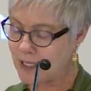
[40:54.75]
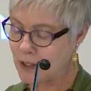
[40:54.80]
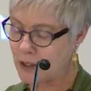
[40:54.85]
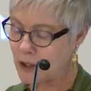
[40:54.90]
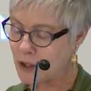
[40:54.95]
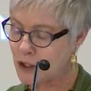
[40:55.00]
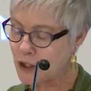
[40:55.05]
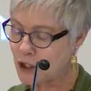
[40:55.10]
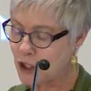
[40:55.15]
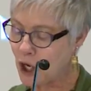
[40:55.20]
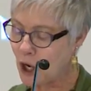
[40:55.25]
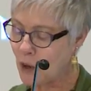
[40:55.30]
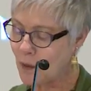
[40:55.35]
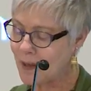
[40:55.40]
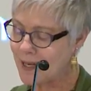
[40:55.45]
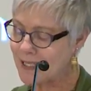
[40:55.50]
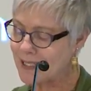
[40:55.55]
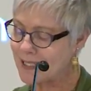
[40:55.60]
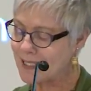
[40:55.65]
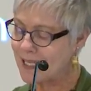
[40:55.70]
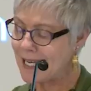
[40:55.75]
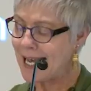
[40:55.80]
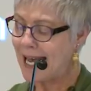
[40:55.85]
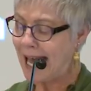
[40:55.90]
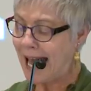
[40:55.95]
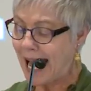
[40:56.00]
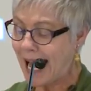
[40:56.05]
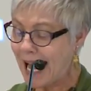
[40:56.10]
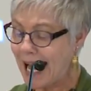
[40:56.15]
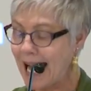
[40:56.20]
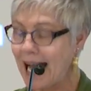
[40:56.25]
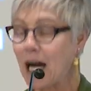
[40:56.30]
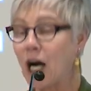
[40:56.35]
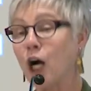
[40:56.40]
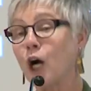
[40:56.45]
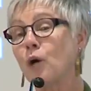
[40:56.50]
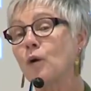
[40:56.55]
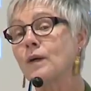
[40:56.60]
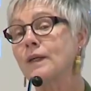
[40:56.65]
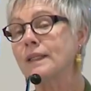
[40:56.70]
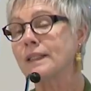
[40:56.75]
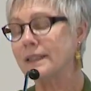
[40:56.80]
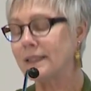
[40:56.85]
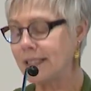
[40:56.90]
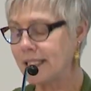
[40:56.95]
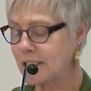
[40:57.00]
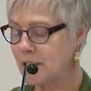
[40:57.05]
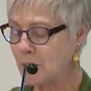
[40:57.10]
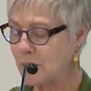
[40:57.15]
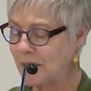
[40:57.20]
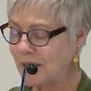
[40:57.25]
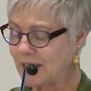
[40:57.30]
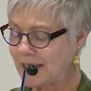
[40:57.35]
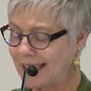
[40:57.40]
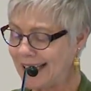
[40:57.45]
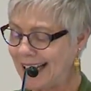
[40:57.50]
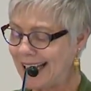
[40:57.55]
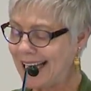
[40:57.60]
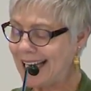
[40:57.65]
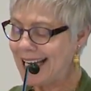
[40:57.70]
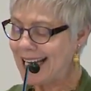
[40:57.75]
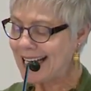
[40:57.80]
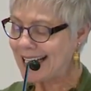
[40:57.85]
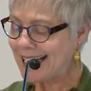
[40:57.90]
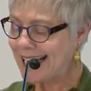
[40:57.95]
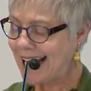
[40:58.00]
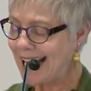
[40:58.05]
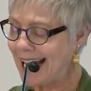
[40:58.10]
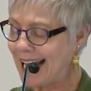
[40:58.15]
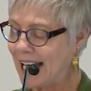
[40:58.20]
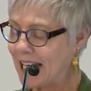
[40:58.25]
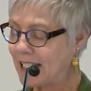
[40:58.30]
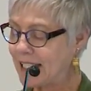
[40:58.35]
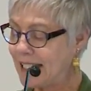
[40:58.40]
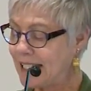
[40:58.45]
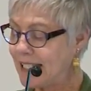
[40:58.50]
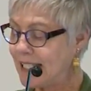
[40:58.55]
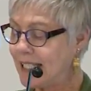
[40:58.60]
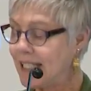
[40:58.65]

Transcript: and to show us how disability can